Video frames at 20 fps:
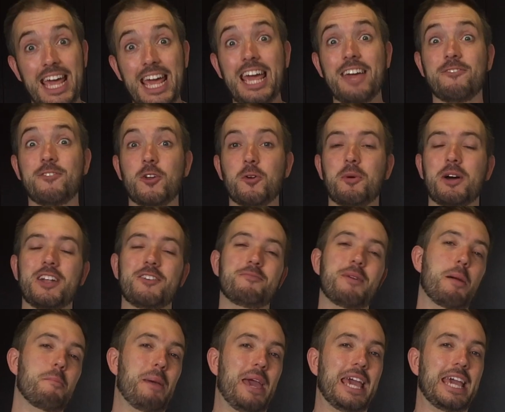If you're one
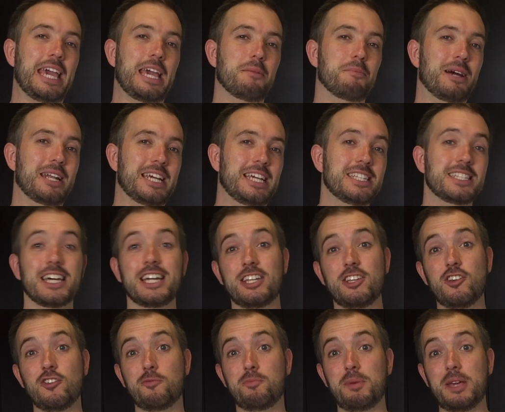of my baking buddies
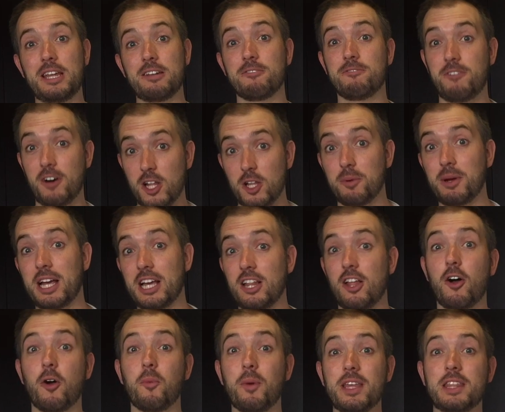and you've been following
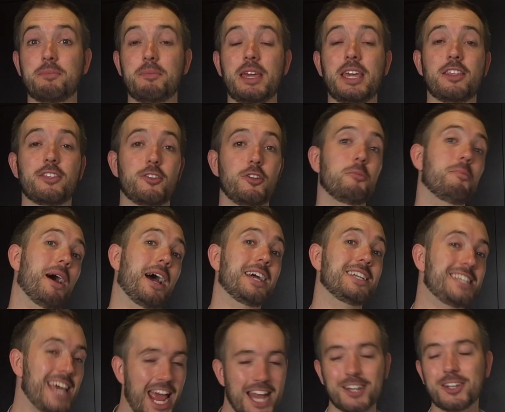along with me through
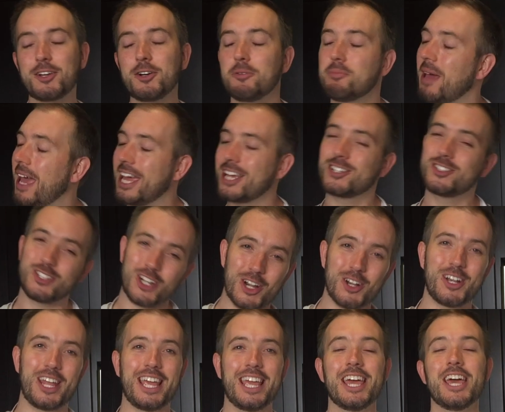my technical bake
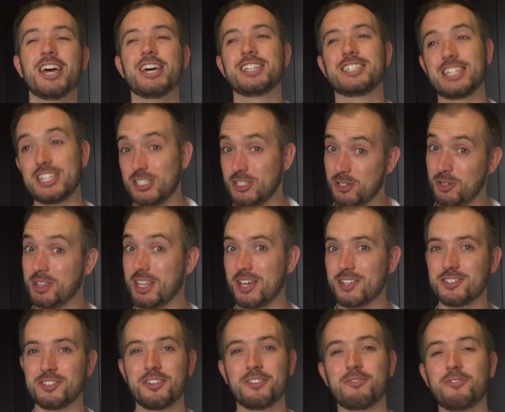journey since
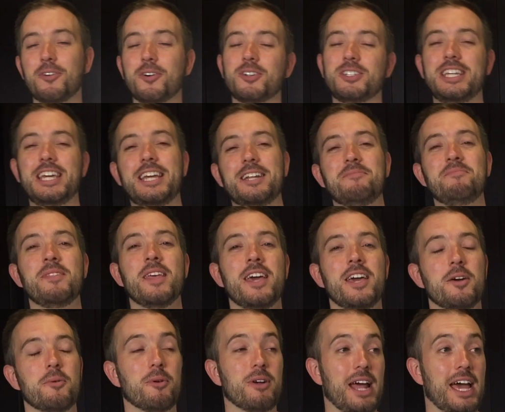2014,
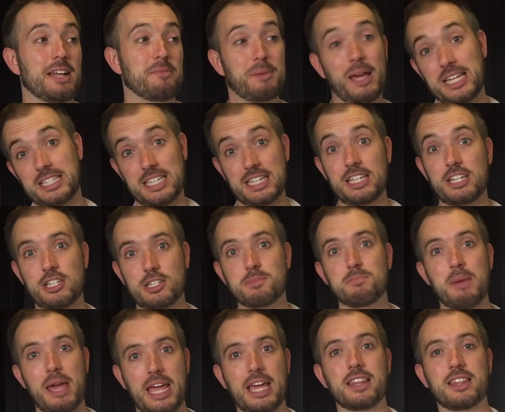where I basically
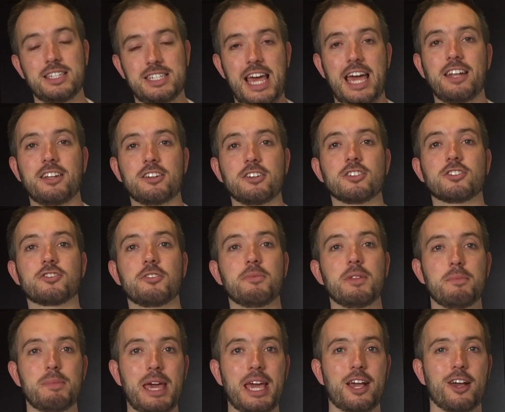just make the technicals
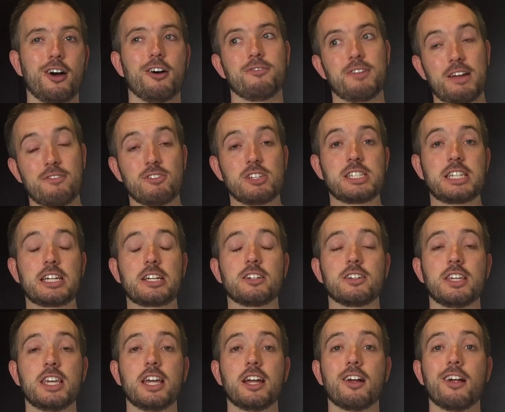from the Bake Off every
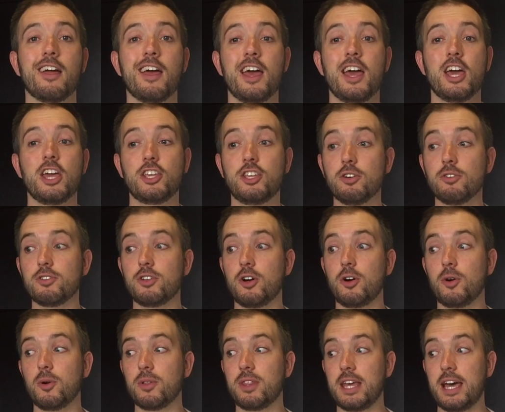single year, you'll
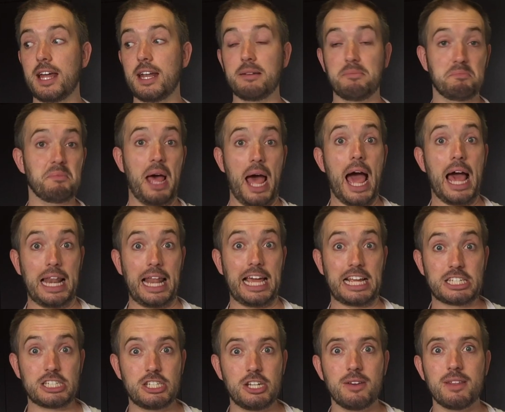know that I
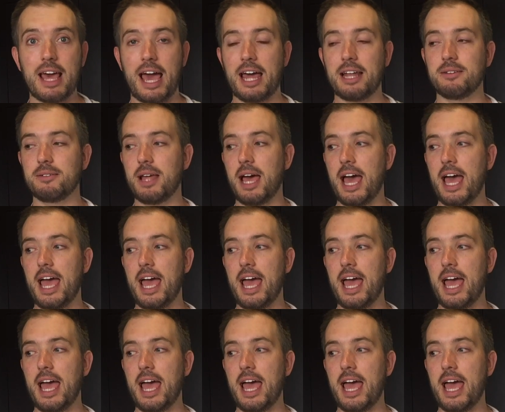like to do that.